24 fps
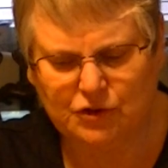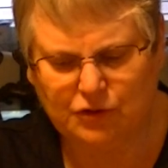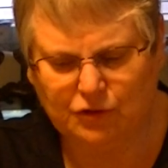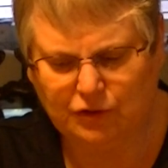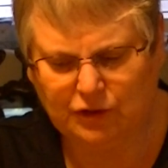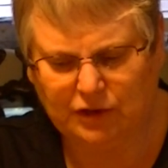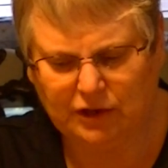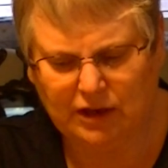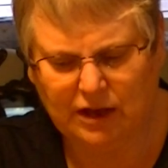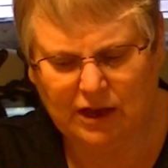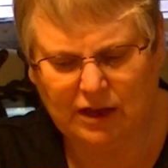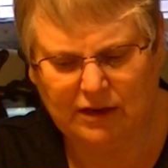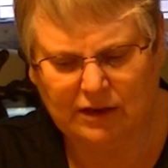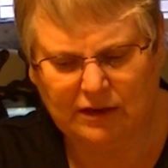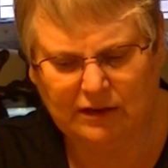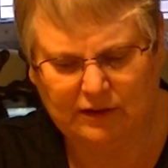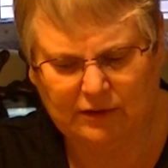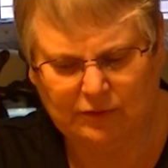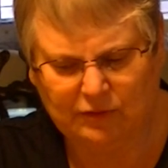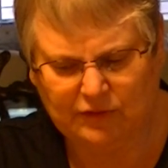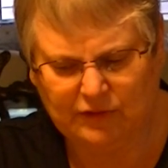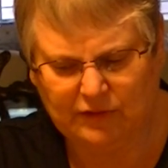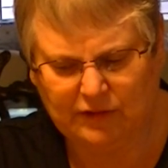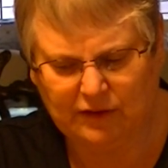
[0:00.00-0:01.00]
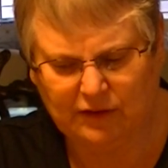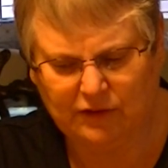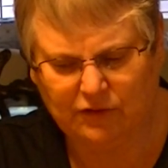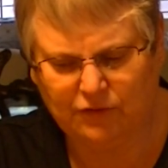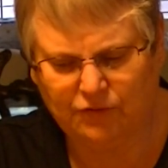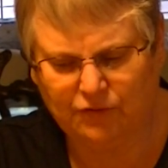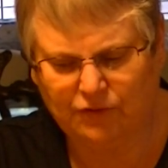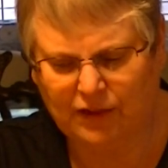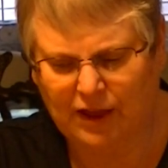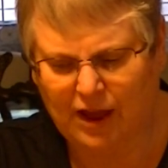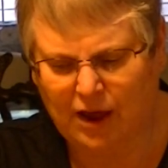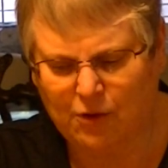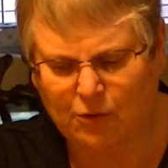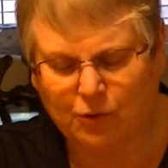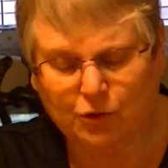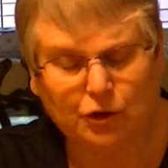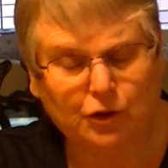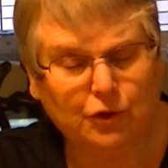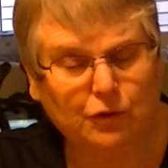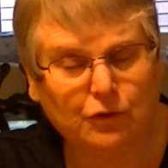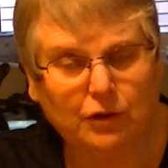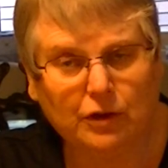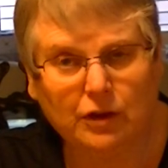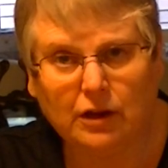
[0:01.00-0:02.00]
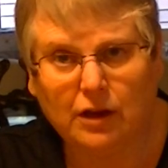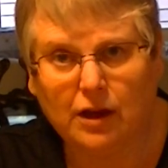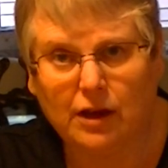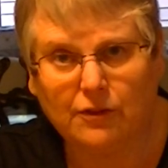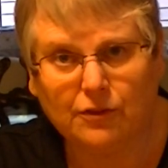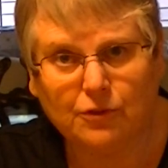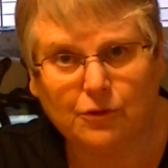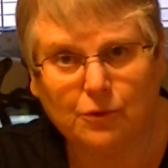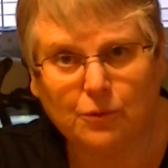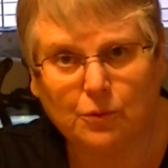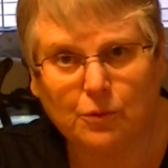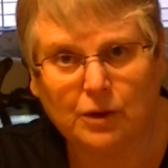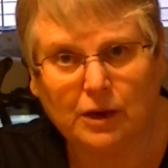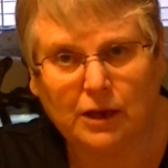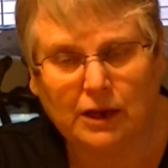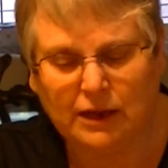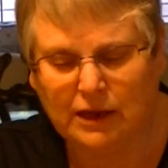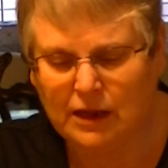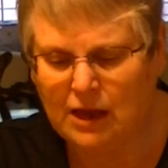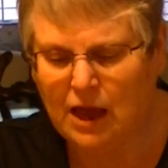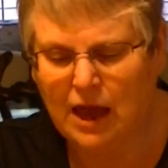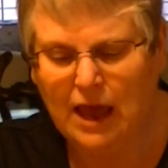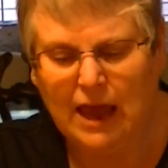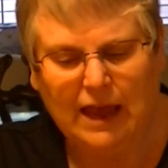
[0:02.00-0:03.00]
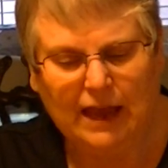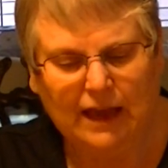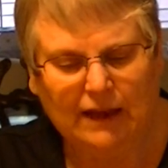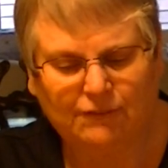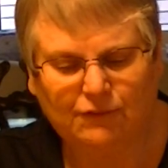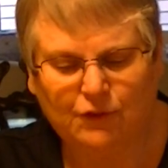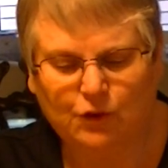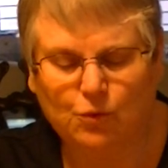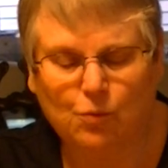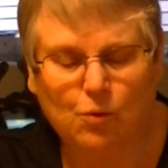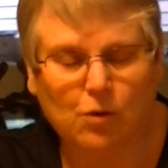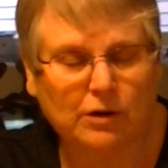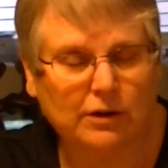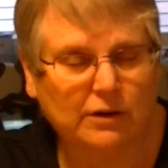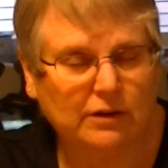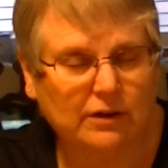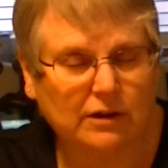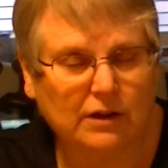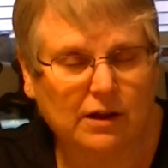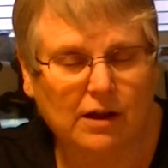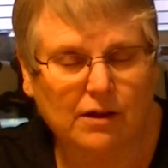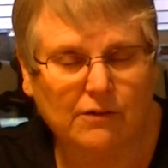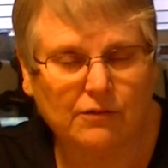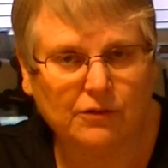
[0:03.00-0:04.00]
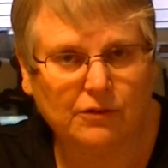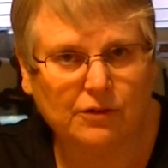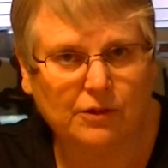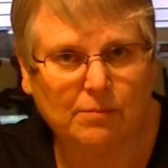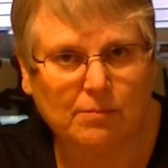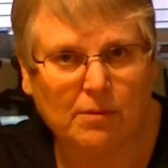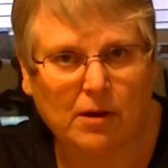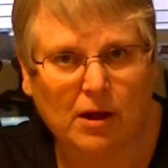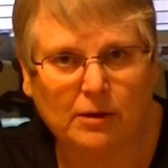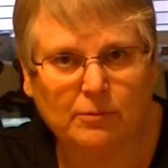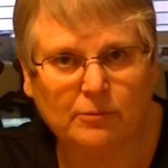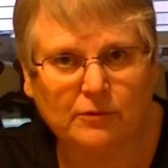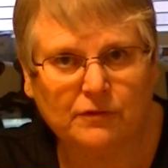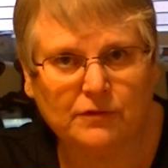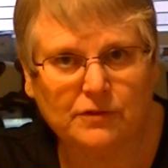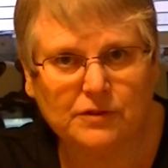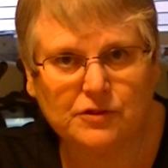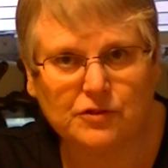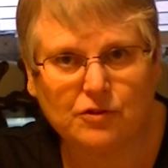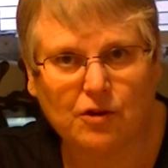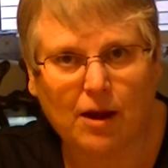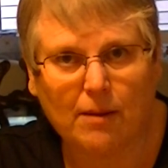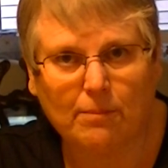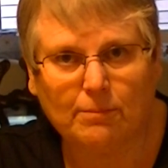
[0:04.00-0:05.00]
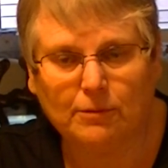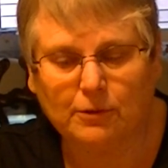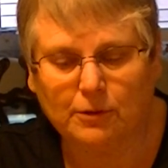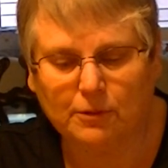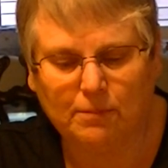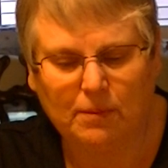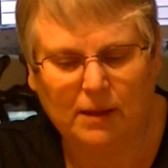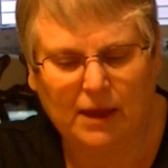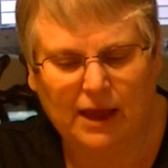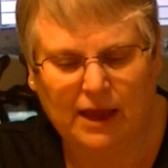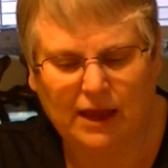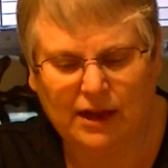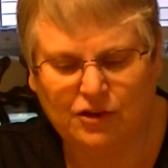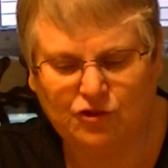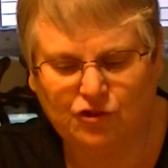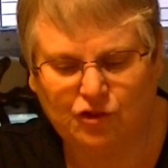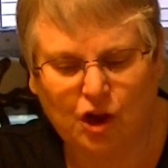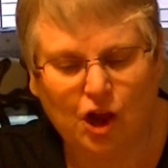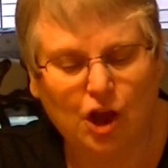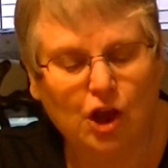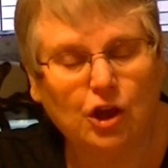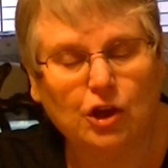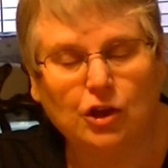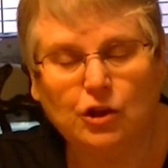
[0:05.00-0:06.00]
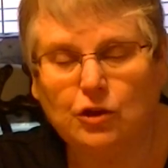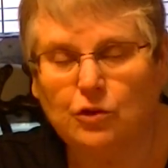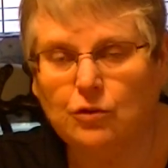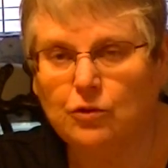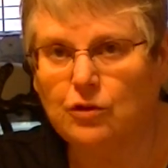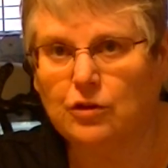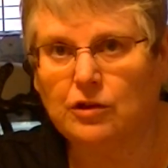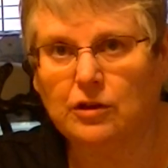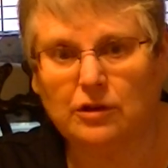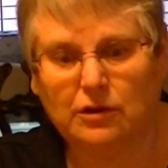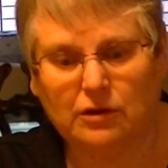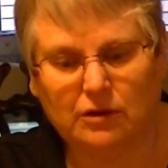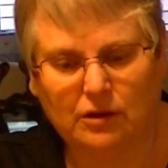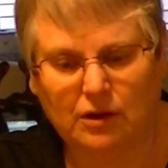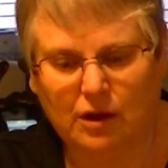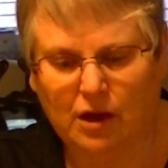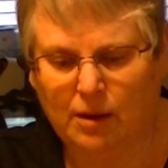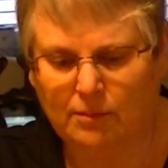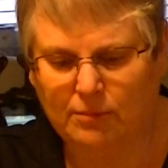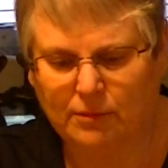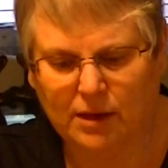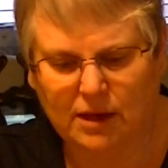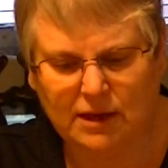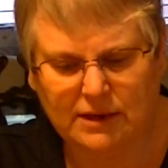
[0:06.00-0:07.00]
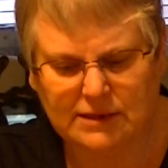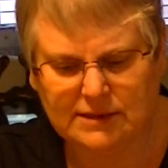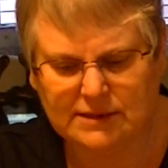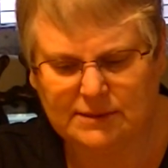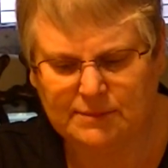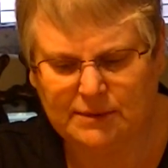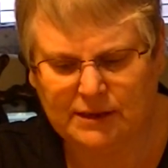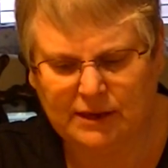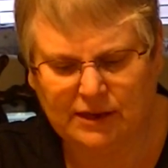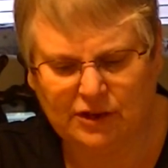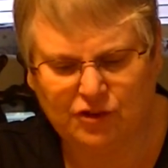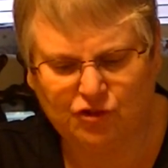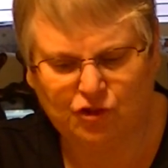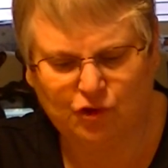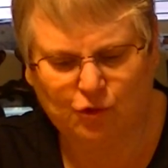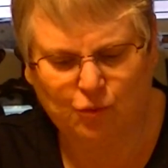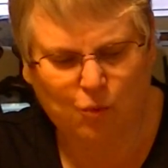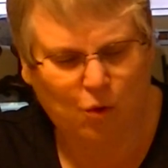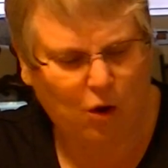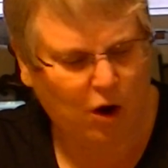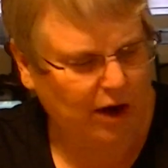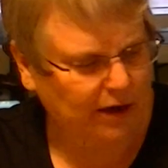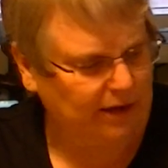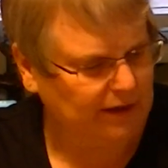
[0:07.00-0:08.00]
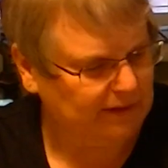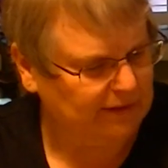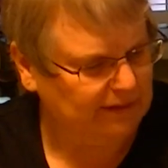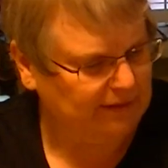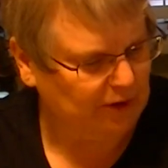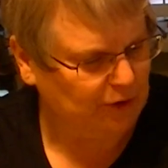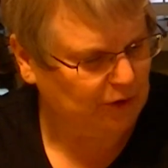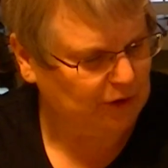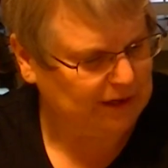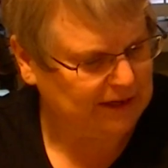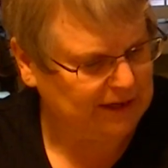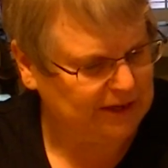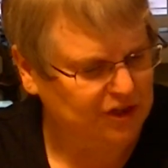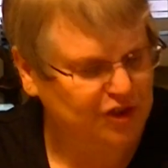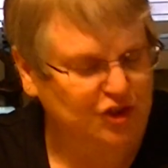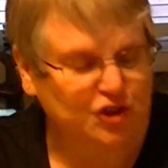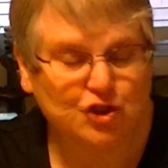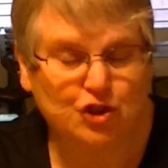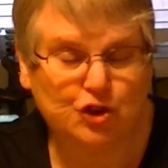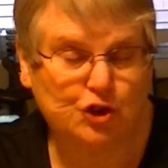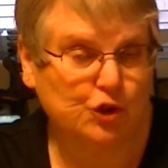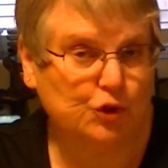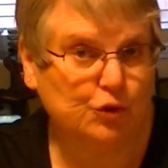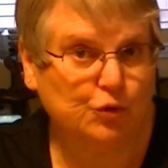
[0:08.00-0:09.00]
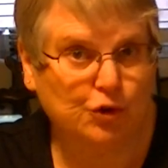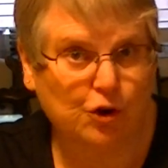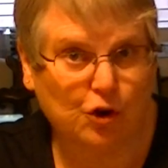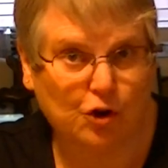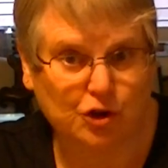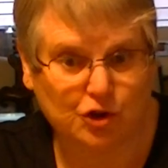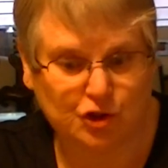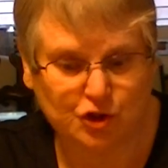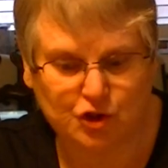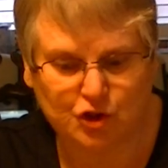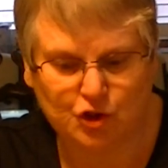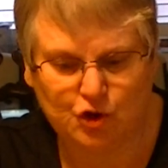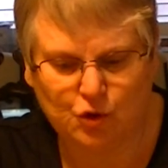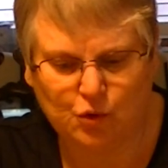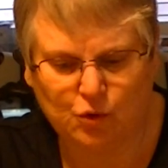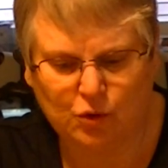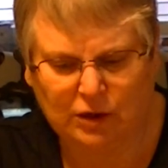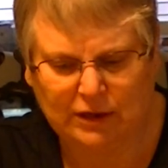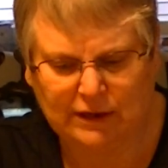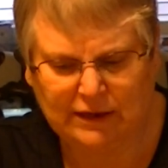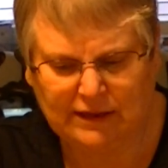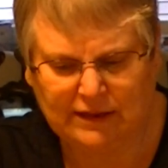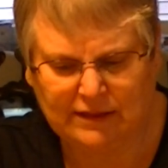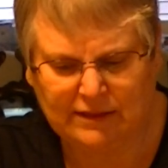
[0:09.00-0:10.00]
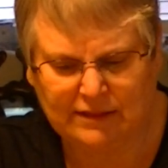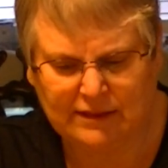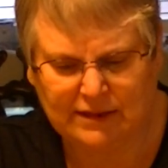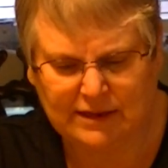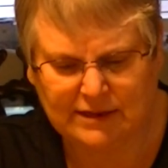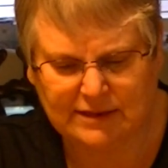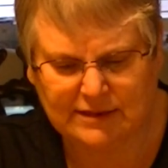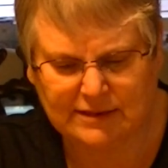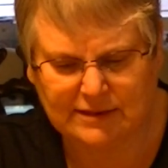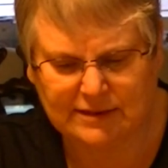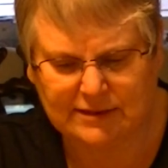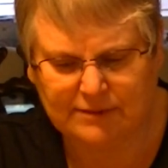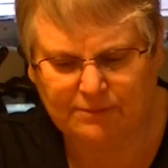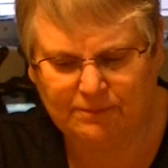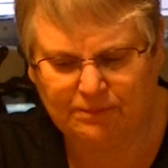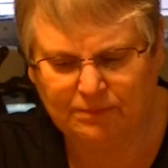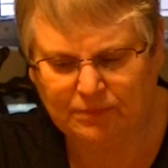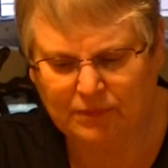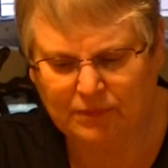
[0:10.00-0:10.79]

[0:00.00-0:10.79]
you could cut a single flower, you could cut 3. If you wanted to cover the bottom of a scrapbook page, you could cut as many as you want. There is 2 yards total in this.